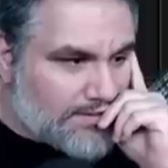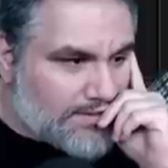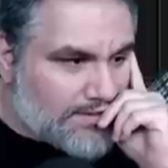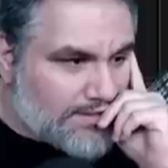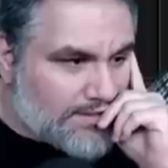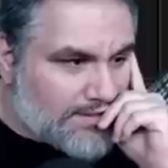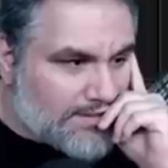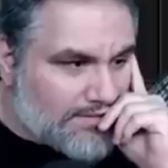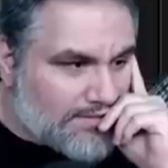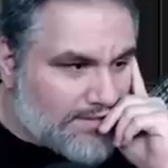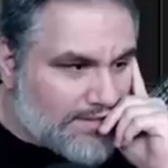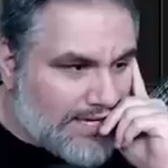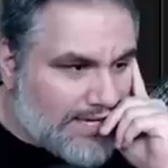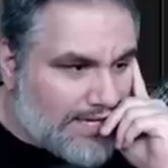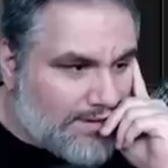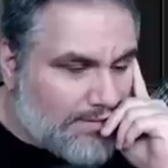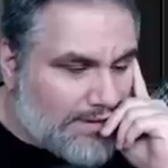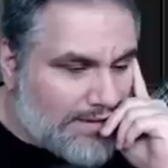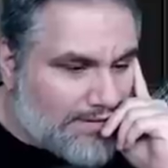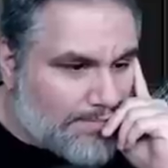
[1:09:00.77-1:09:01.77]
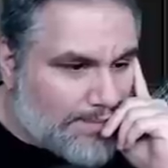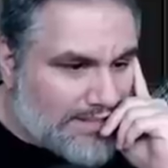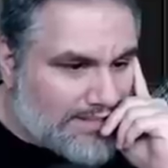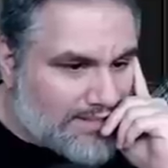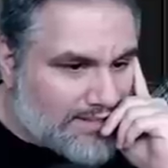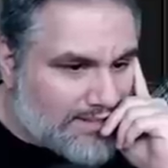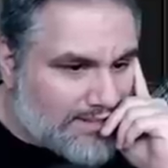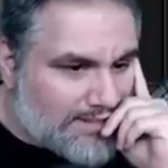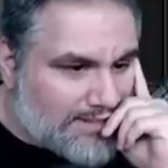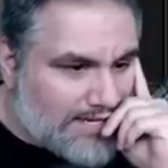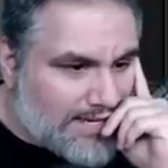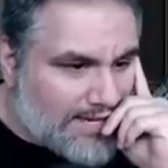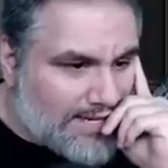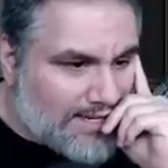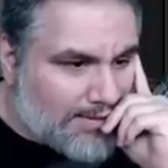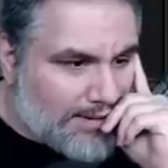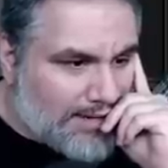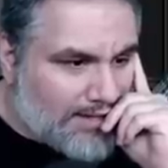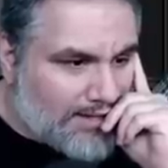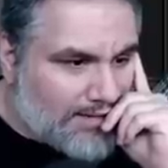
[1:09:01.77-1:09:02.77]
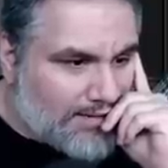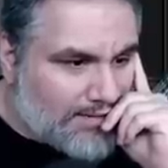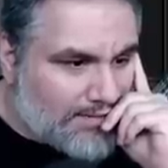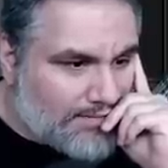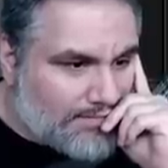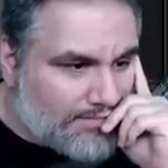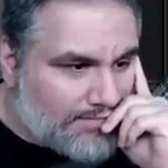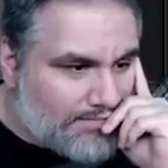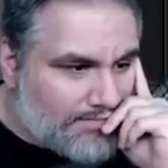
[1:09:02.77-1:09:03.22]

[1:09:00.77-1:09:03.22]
six, seven, eight. We have basically ten mana.